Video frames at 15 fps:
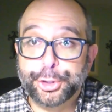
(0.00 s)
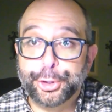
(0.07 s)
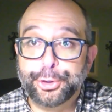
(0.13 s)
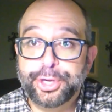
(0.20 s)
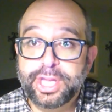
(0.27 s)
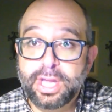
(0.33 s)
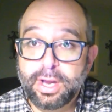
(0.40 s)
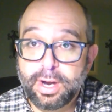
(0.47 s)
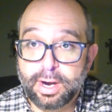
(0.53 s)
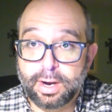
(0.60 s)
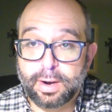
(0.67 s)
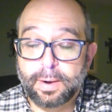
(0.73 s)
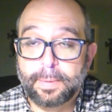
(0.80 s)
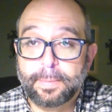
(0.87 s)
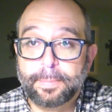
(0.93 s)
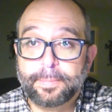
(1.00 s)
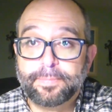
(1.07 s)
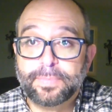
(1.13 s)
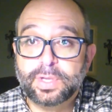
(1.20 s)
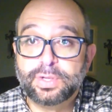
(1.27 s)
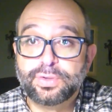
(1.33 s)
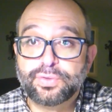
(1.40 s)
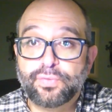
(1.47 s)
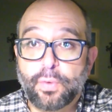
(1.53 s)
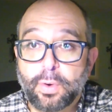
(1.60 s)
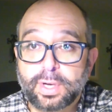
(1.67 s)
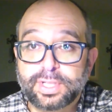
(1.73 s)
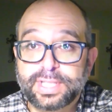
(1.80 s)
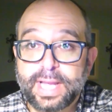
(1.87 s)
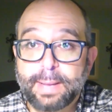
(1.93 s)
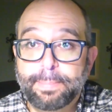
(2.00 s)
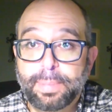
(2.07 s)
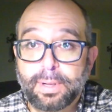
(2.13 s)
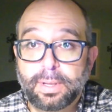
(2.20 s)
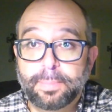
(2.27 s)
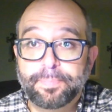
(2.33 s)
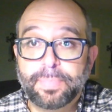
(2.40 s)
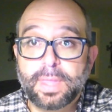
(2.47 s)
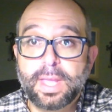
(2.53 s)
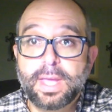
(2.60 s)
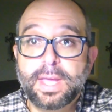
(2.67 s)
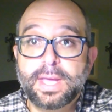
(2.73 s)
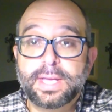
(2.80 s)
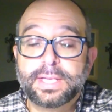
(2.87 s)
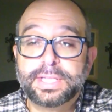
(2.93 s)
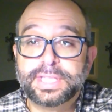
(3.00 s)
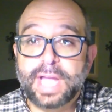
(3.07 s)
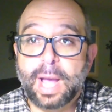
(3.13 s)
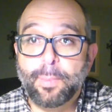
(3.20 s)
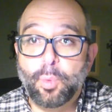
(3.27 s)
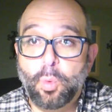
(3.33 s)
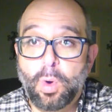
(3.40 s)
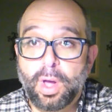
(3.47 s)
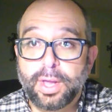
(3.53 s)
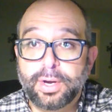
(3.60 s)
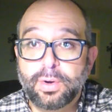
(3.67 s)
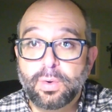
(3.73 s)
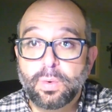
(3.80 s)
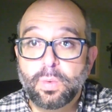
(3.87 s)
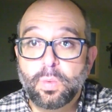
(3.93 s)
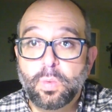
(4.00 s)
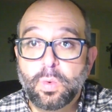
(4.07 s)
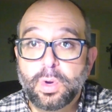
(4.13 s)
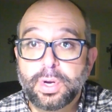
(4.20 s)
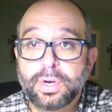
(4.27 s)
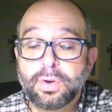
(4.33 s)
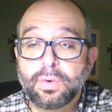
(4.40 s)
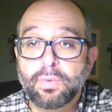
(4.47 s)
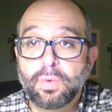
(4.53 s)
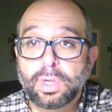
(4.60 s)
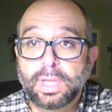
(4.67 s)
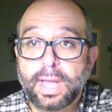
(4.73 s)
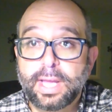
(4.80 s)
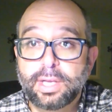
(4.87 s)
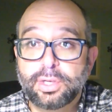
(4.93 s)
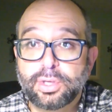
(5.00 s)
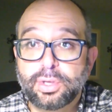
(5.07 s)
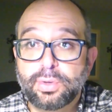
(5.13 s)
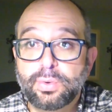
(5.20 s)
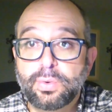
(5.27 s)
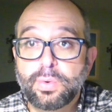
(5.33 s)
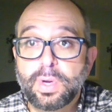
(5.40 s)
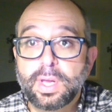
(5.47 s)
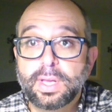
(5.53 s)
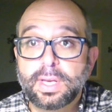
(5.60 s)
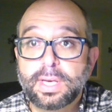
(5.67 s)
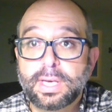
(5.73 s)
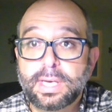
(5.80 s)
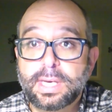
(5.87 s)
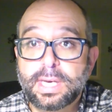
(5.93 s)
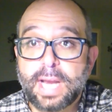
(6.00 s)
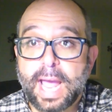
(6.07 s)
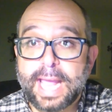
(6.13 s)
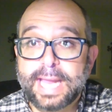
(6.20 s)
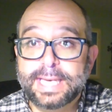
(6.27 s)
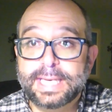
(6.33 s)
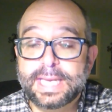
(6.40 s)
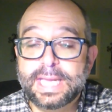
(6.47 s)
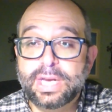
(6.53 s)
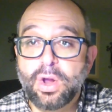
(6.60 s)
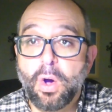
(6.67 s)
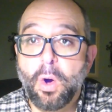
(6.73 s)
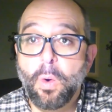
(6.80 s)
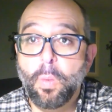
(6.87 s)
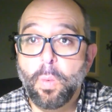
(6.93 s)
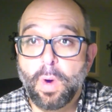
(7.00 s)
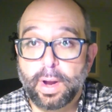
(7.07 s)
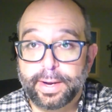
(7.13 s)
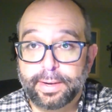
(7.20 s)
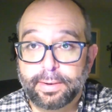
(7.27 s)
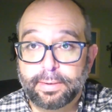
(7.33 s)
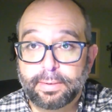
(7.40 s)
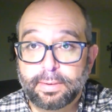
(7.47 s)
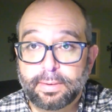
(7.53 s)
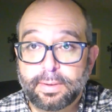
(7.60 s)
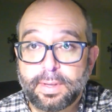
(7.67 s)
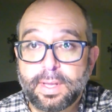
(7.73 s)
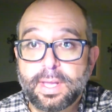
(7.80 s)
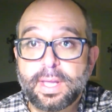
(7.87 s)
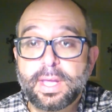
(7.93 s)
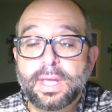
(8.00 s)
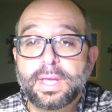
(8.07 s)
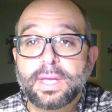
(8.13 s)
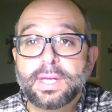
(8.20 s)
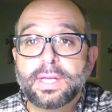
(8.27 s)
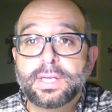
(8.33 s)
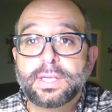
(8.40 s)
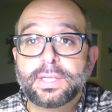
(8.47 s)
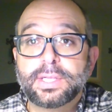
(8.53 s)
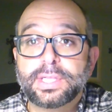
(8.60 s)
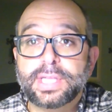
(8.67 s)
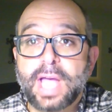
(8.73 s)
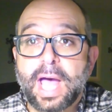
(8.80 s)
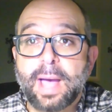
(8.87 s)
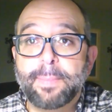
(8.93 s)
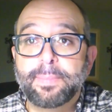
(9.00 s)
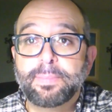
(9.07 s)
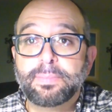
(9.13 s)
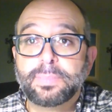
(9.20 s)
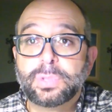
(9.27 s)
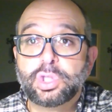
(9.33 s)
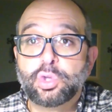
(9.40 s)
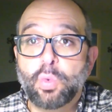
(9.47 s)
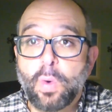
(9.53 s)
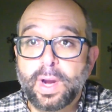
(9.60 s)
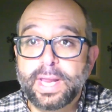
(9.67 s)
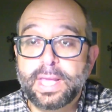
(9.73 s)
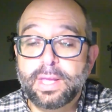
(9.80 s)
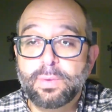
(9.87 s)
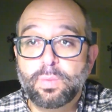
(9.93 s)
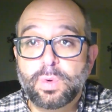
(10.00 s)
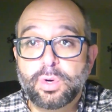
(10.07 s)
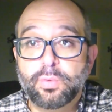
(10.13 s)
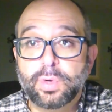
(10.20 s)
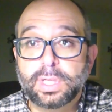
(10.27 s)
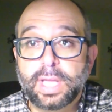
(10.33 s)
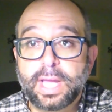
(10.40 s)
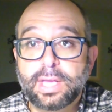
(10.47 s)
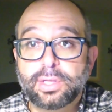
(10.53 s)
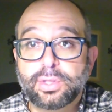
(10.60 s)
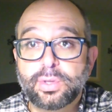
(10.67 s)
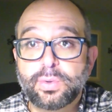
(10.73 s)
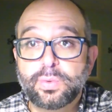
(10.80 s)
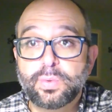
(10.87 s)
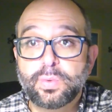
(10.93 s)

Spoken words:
year. For example, Psalm 1 would relate to 1901. Psalm 20 would relate to